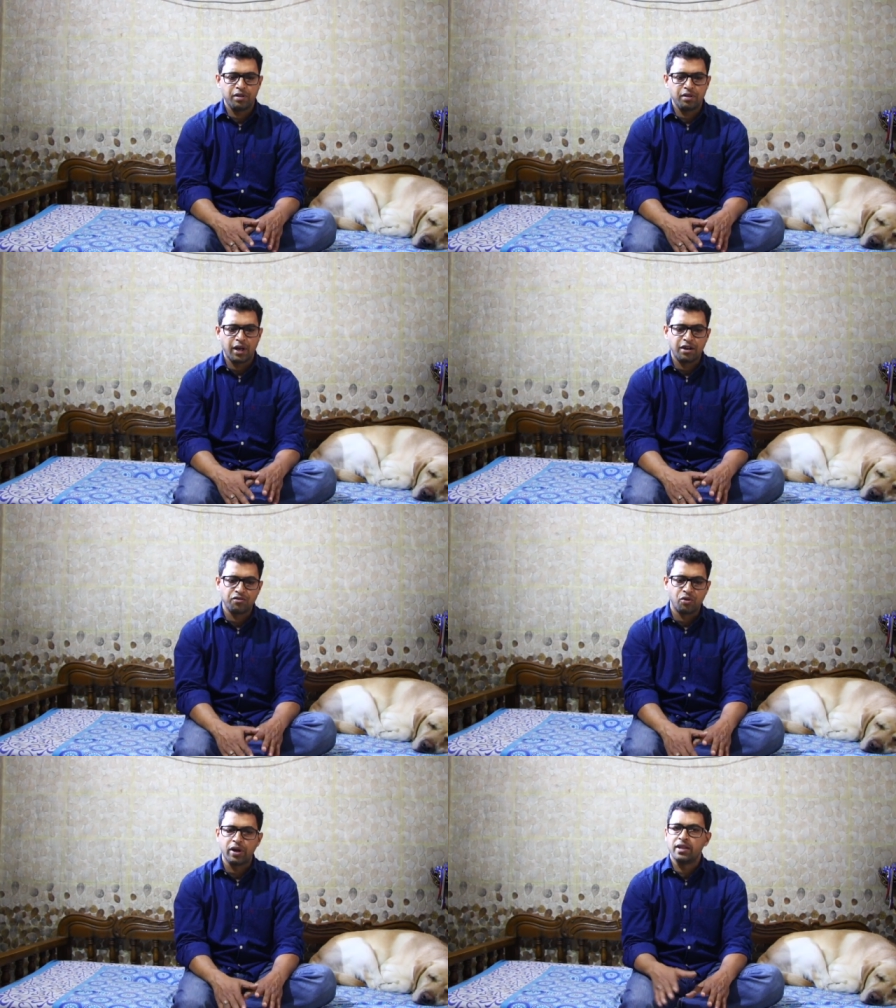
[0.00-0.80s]
That is
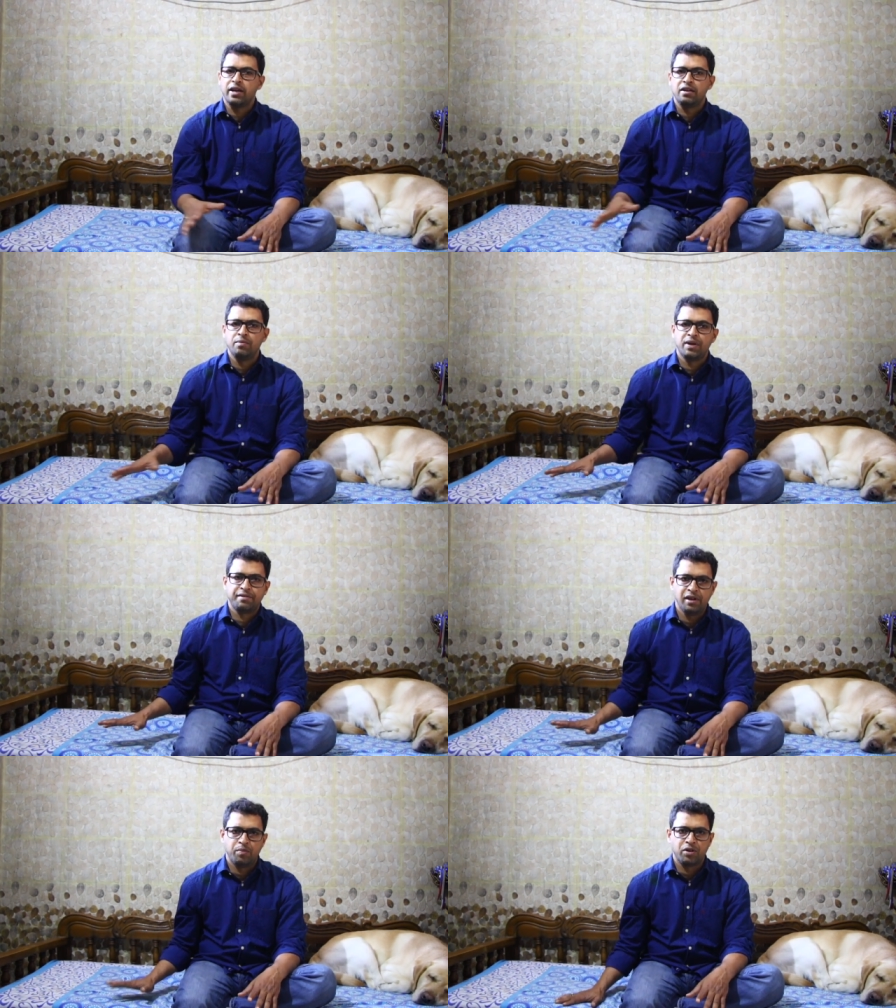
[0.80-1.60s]
okay that he may
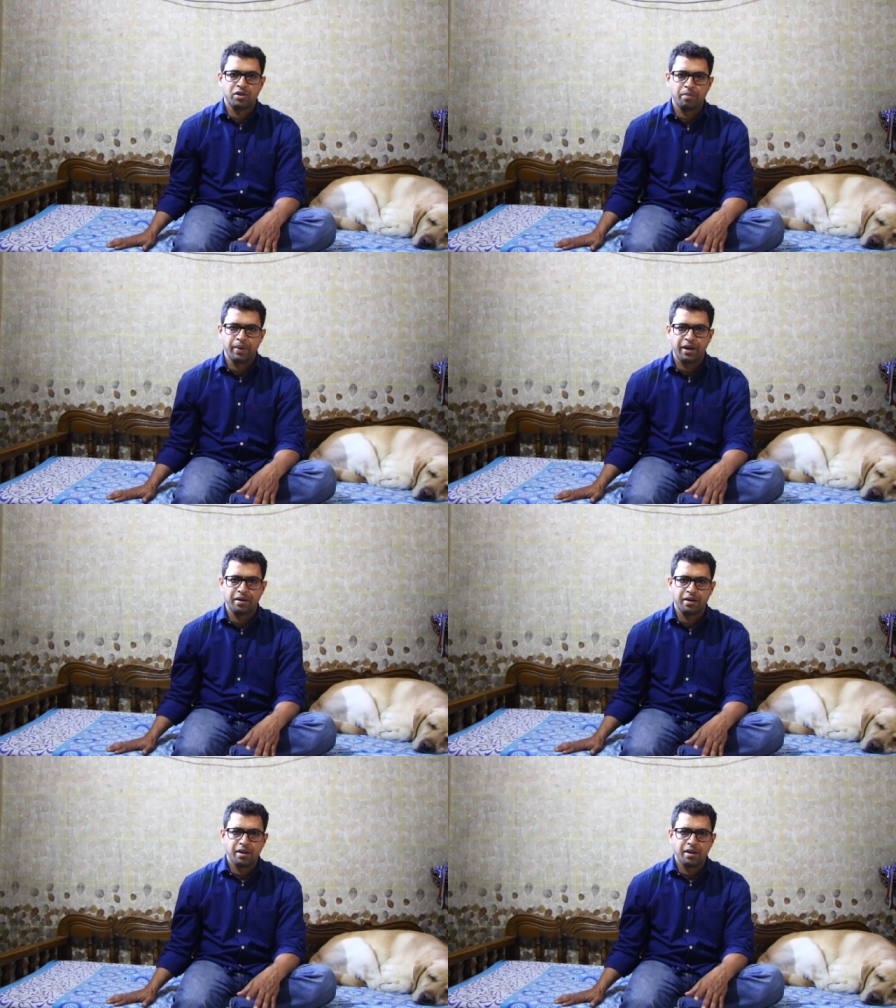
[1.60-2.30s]
sleep on the bed,